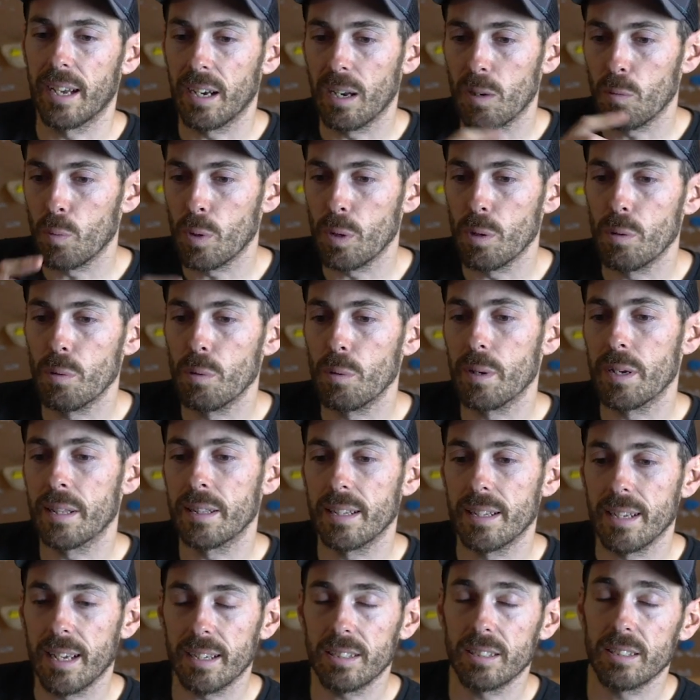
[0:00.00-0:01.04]
and I will in
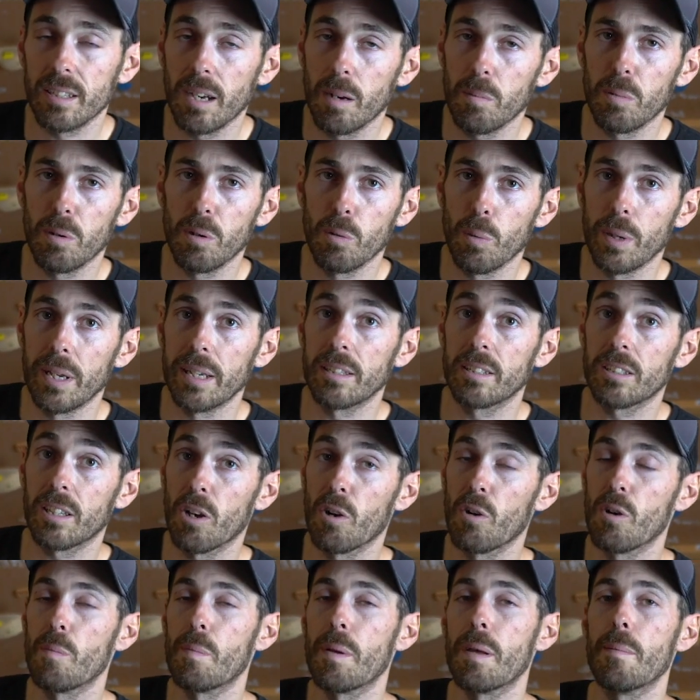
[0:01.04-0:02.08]
the next couple of weeks
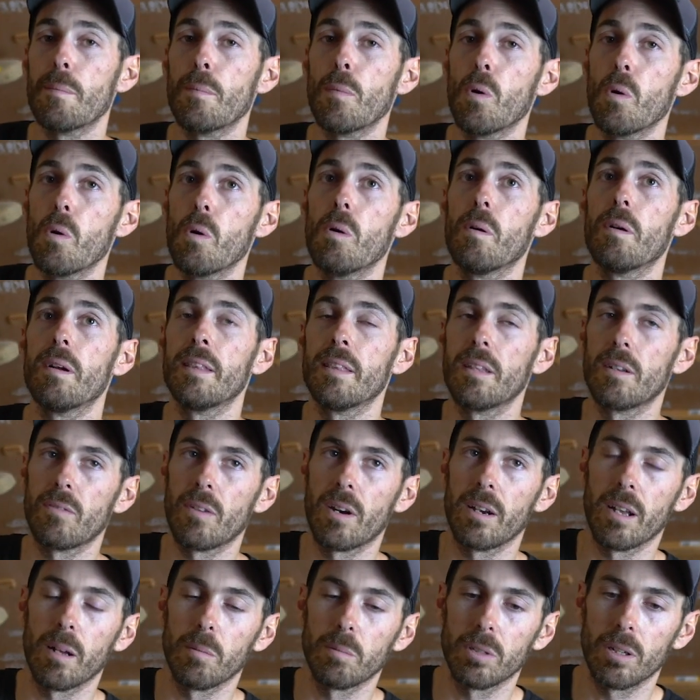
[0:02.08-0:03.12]
go a bit more in the
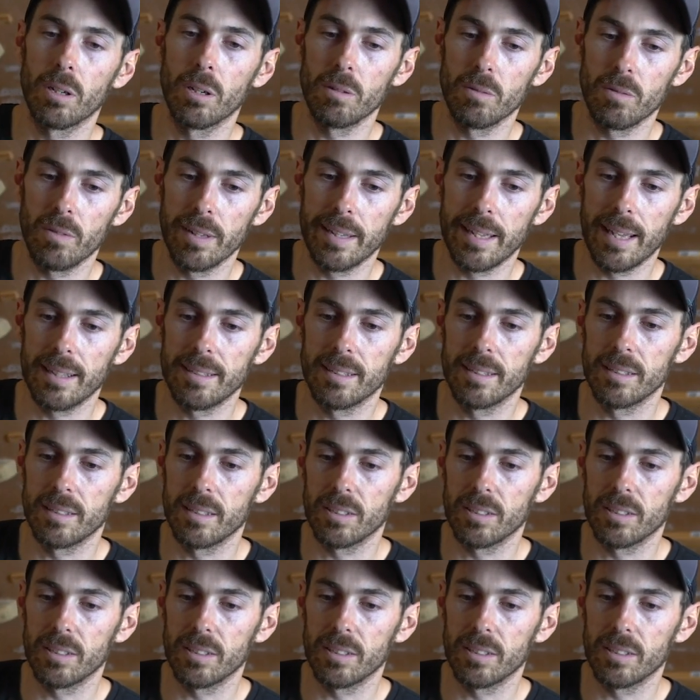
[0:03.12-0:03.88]
run up to hopefully getting